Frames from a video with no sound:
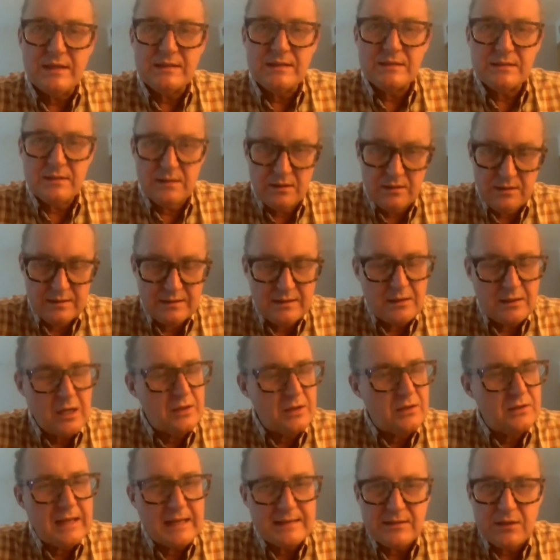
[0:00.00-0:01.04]
patients
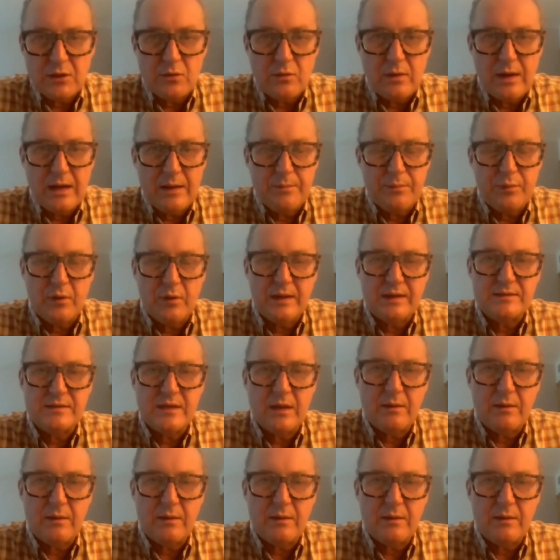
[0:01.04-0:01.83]
uh, that's a great point.